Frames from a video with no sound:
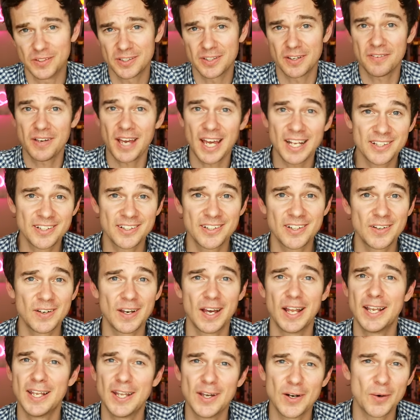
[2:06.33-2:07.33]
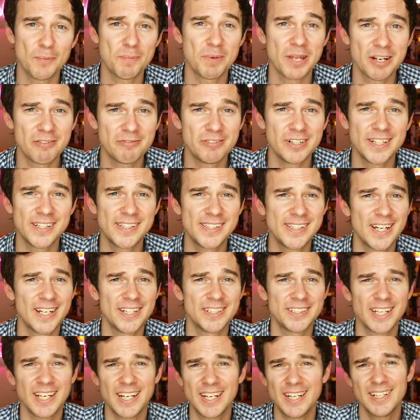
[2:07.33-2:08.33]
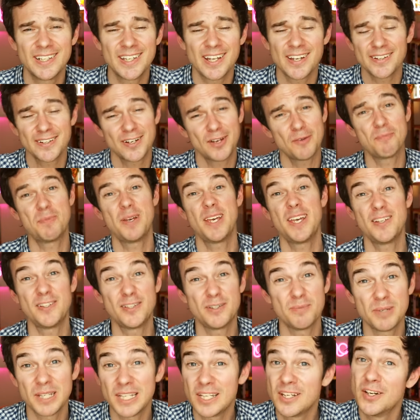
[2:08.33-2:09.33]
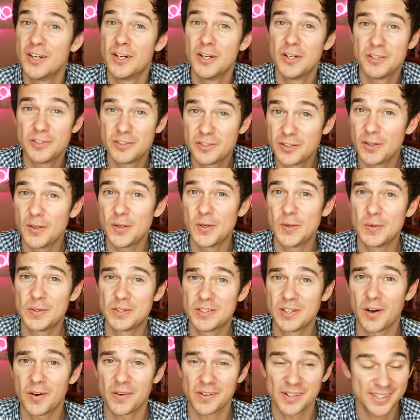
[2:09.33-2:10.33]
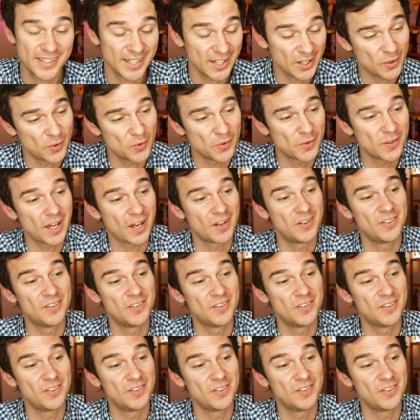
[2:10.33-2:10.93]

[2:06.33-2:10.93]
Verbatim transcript: So I've had to do a little bit of research and it doesn't appear to be too toxic, although